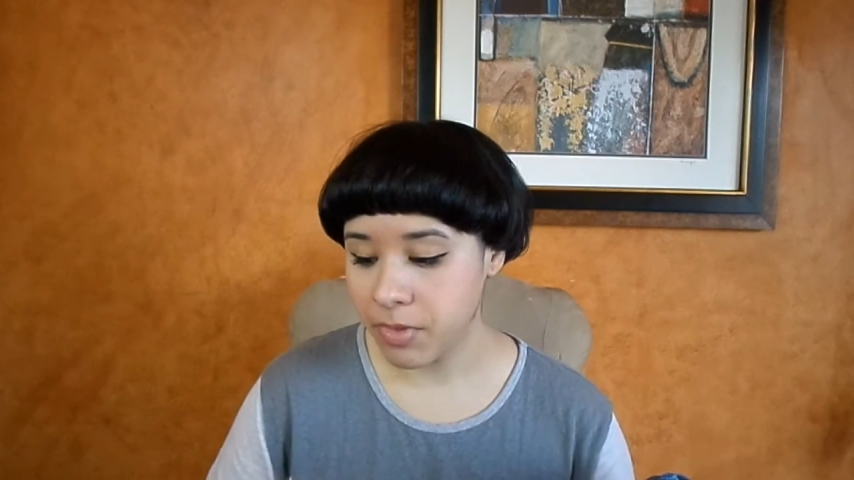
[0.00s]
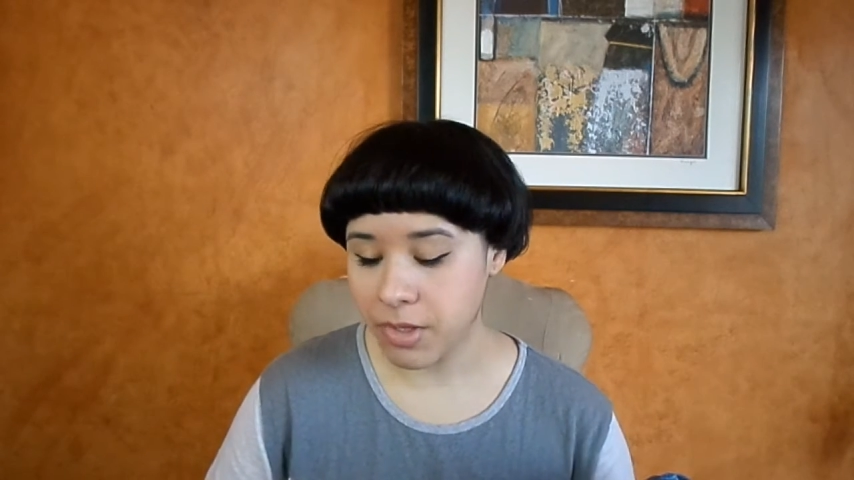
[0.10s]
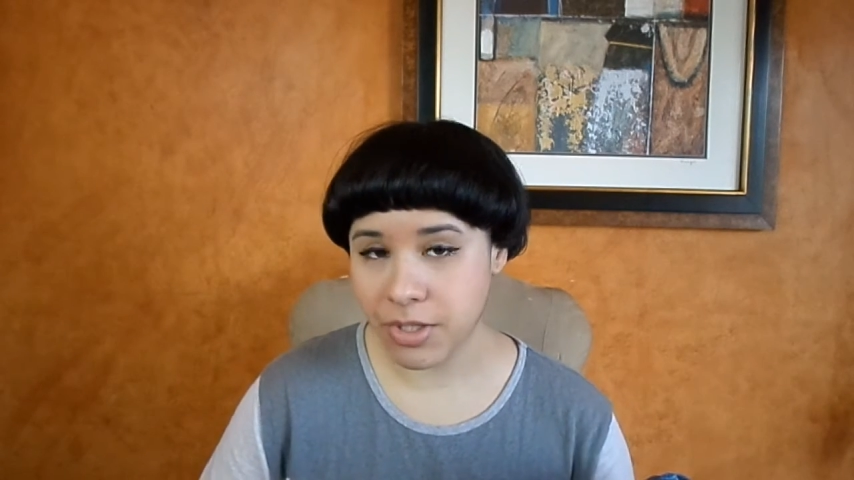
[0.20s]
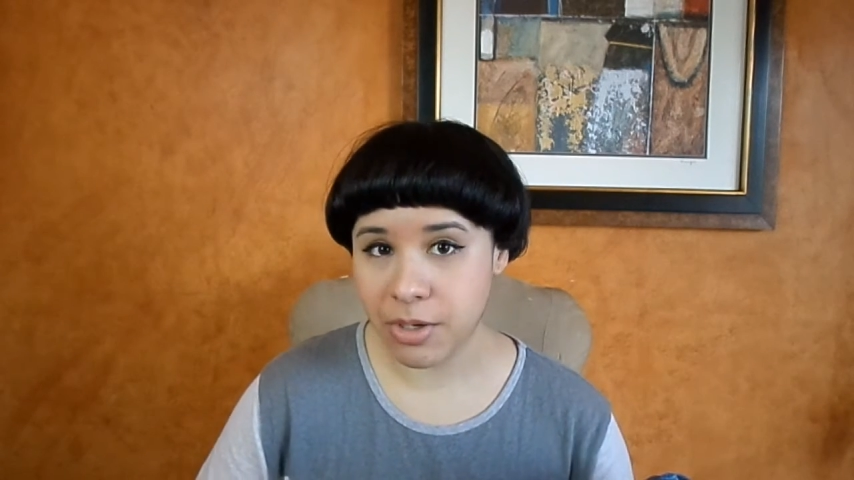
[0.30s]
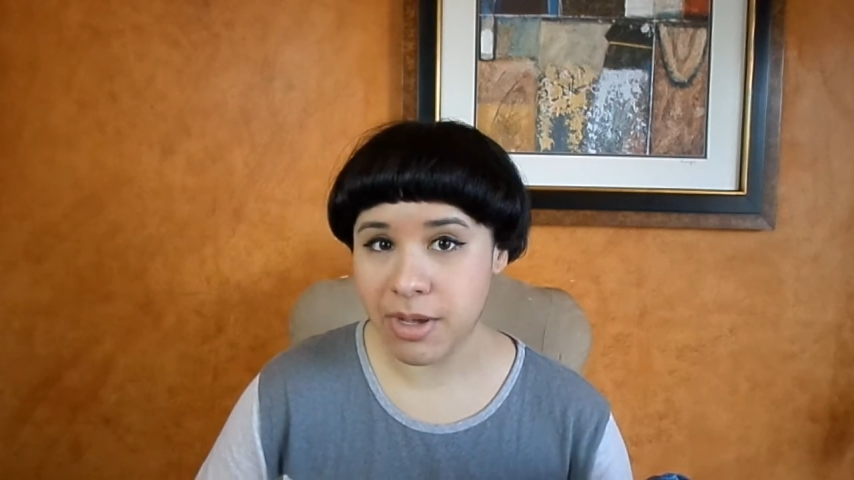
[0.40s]

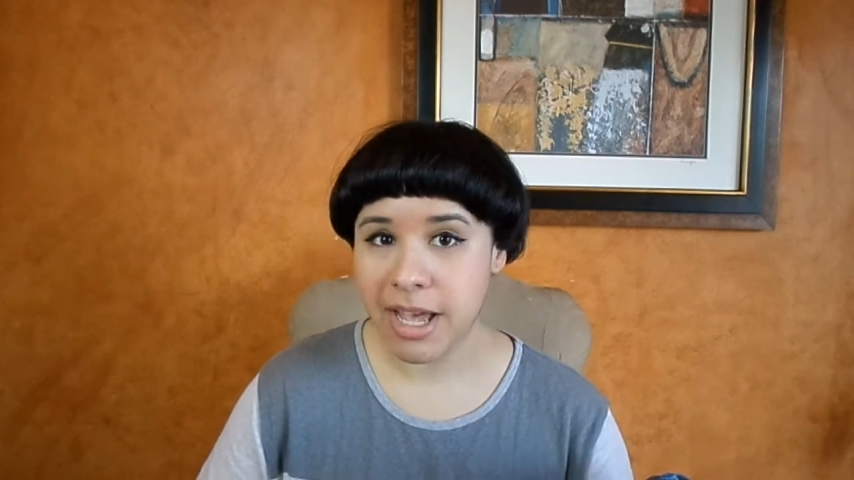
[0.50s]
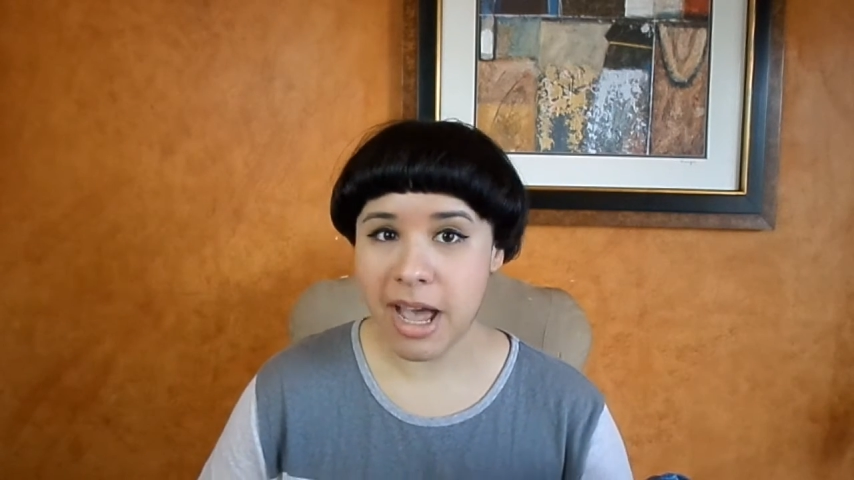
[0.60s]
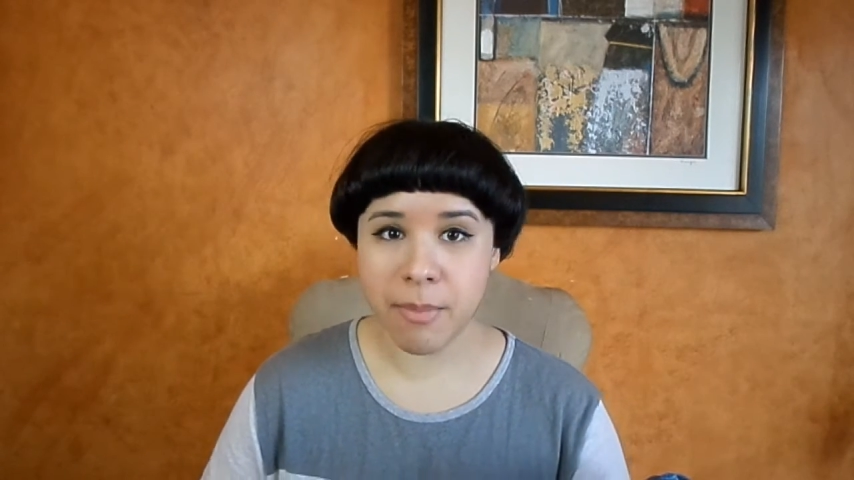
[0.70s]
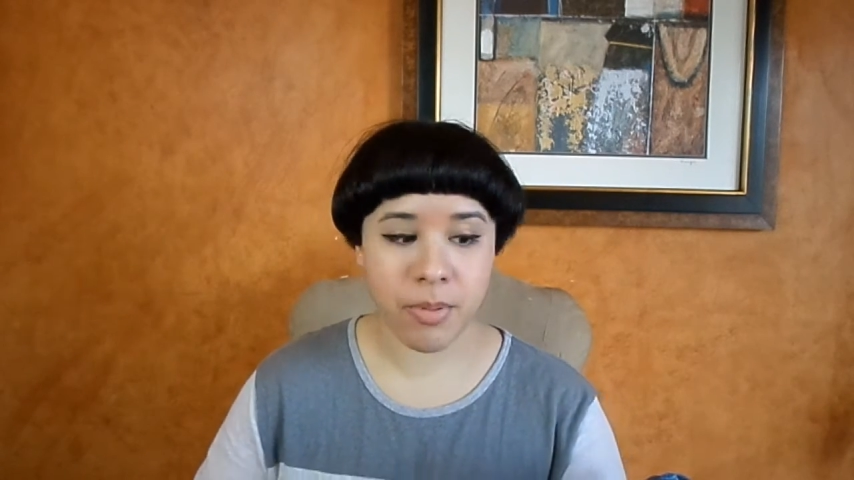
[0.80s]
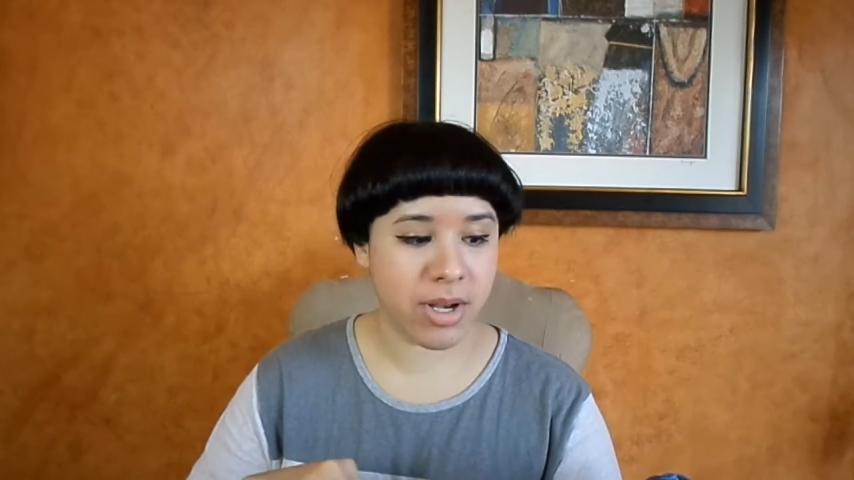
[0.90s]
So
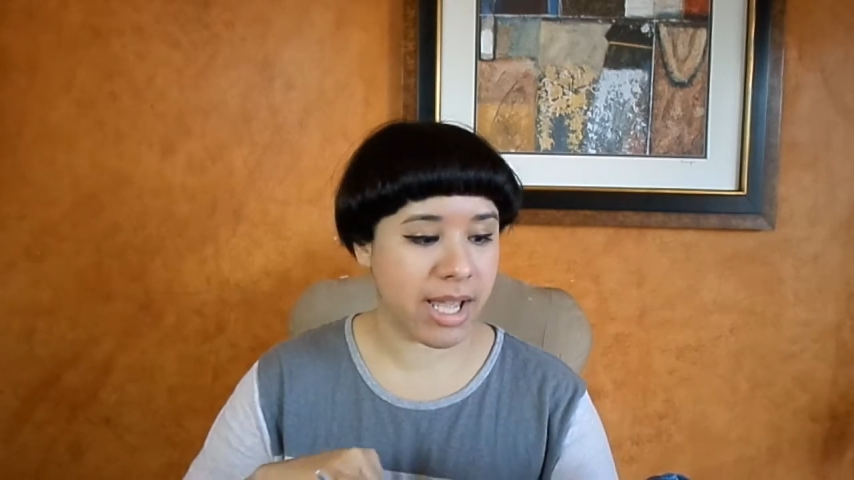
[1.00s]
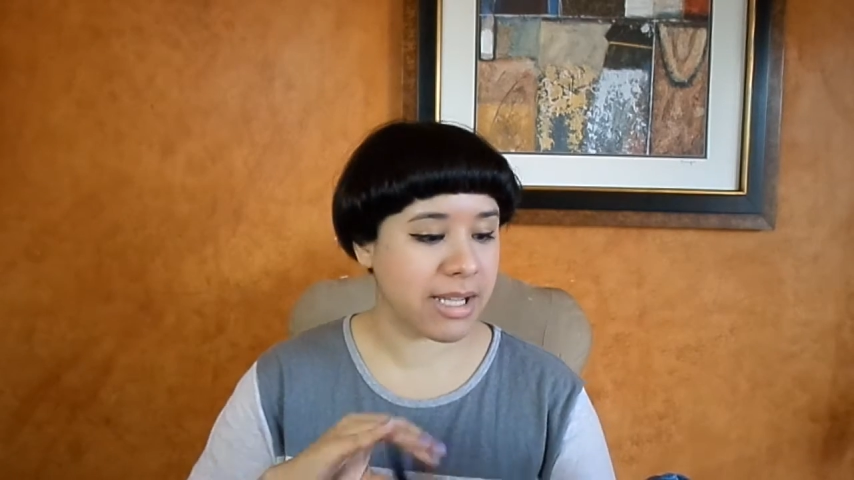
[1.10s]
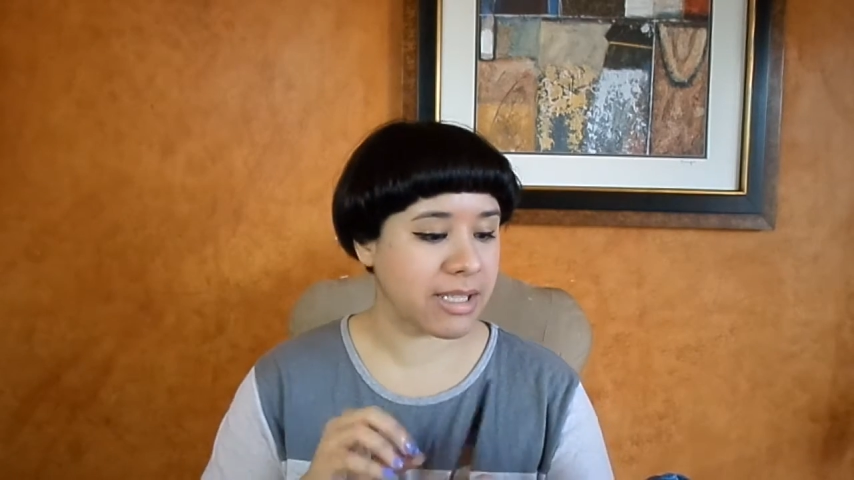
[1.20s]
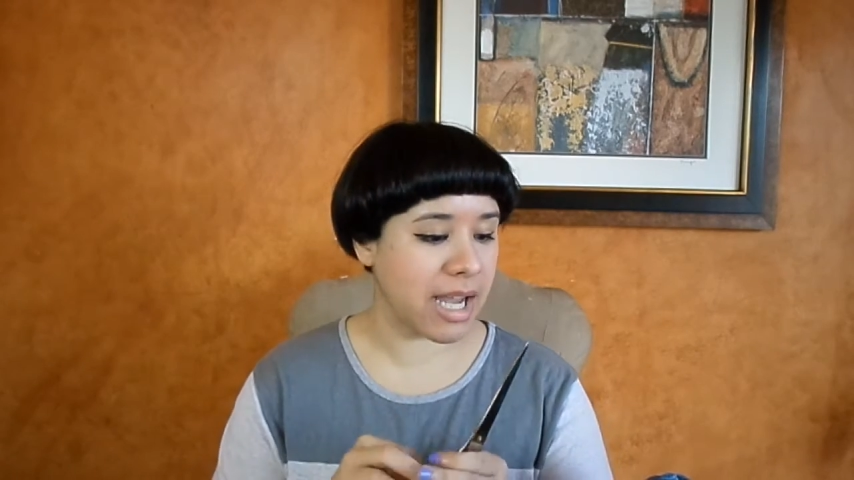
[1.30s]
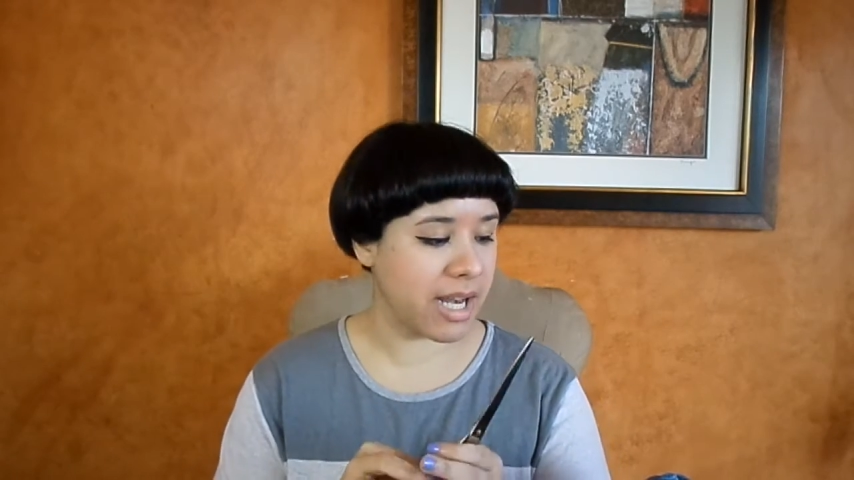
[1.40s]
I'm pretty
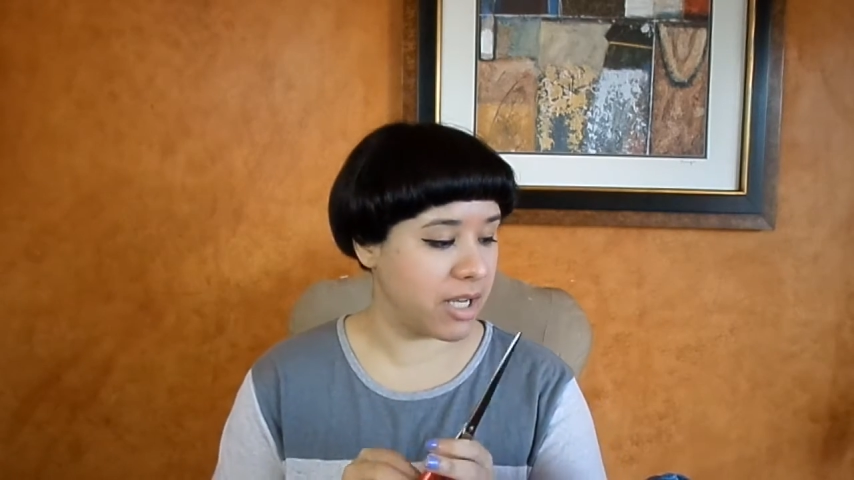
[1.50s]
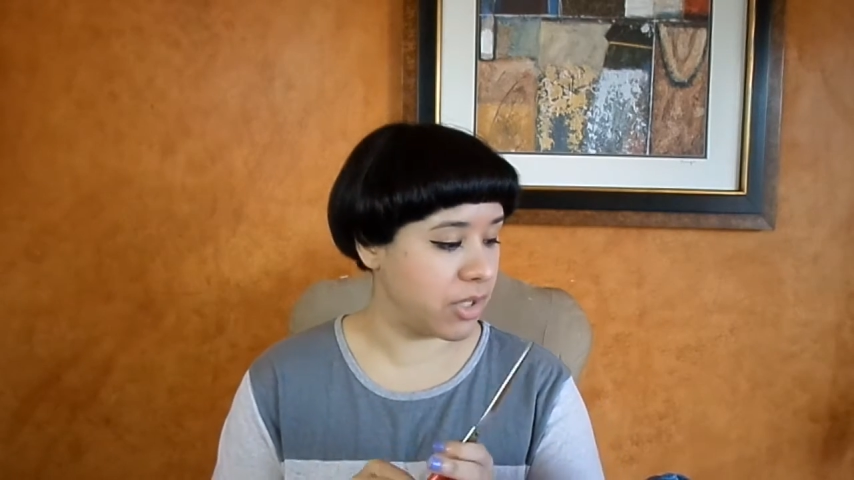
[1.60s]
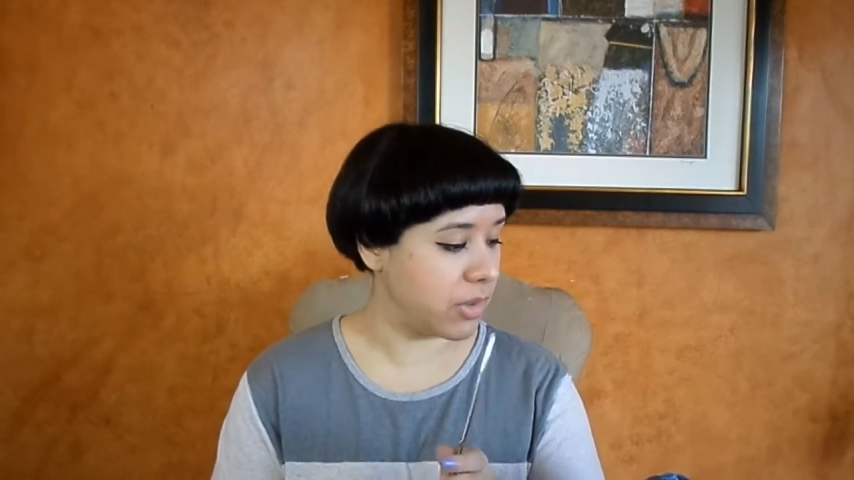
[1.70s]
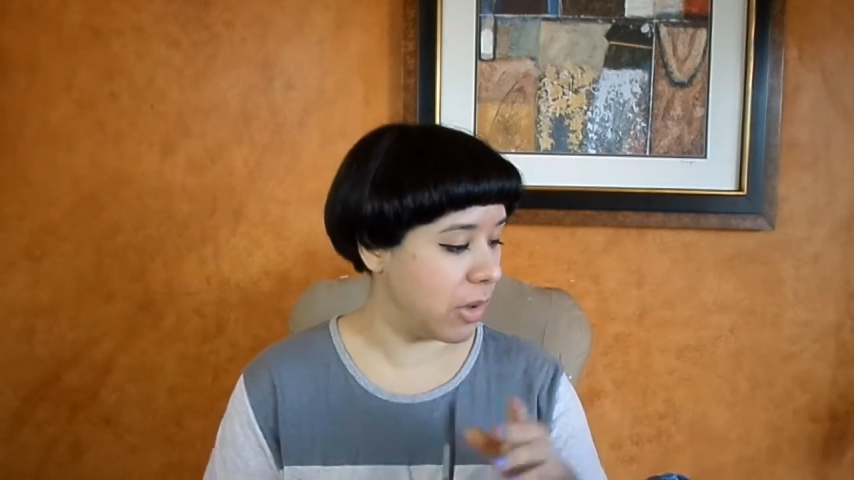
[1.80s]
excited to